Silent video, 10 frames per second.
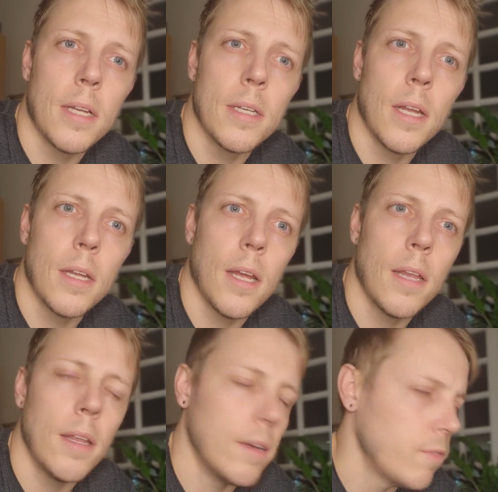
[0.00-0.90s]
that day.
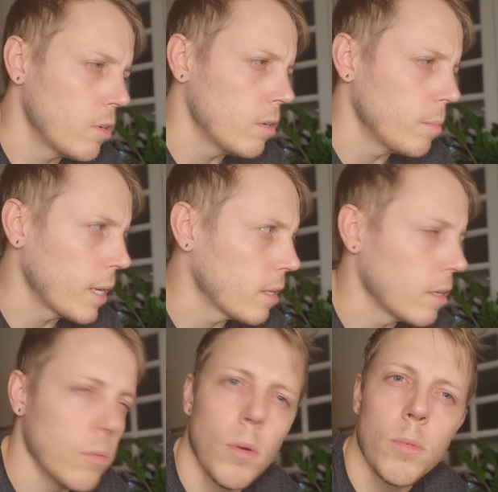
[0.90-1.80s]
And then if you can look back and
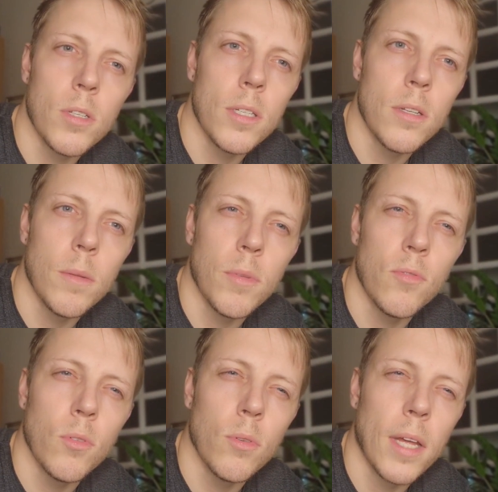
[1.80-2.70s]
think, what was I doing
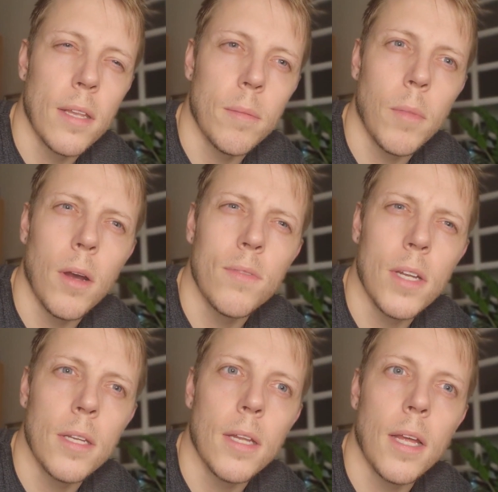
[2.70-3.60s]
before that that might have
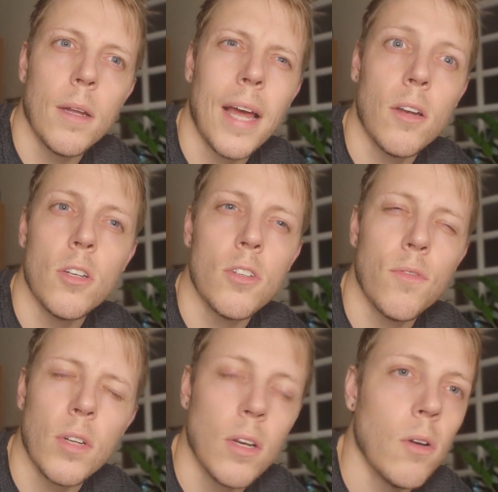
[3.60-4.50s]
done that? Had I just
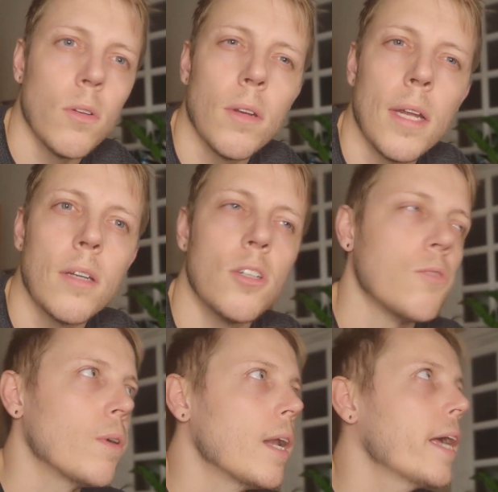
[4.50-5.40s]
forgotten? Had I
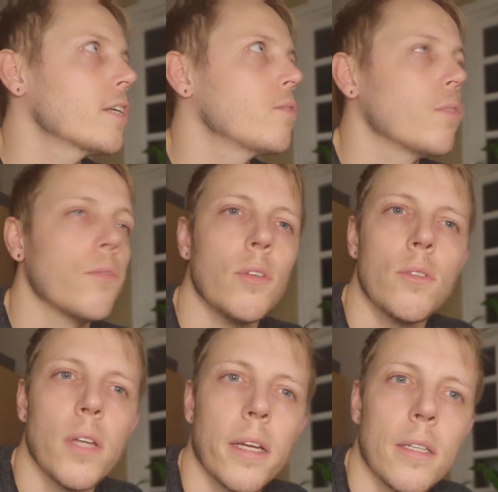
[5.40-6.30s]
just relaxed for a few
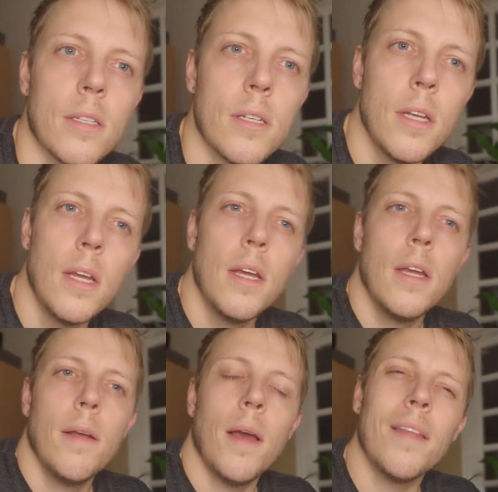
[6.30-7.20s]
seconds?
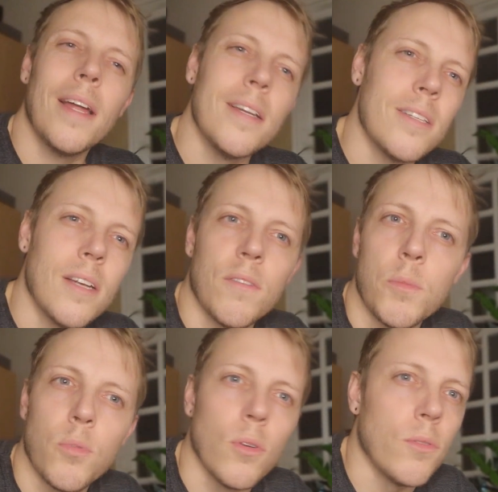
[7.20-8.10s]
And then in itself
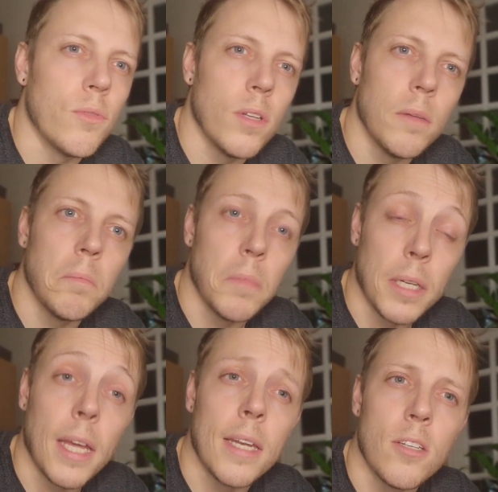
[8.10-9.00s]
proof that
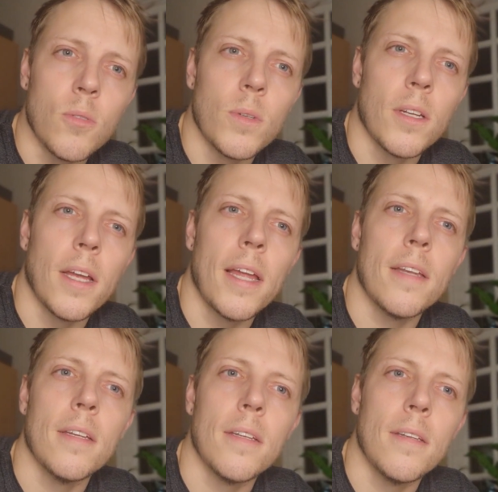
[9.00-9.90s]
again it's all in your head
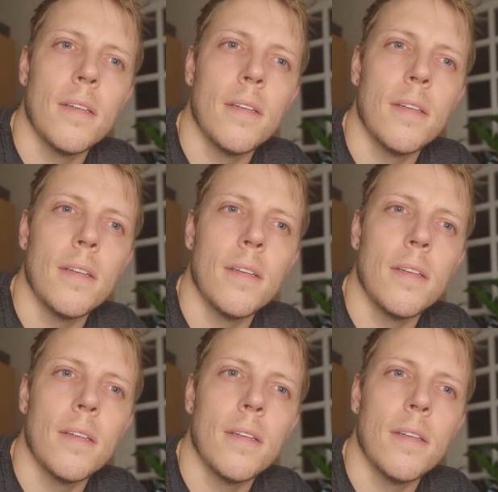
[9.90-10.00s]
and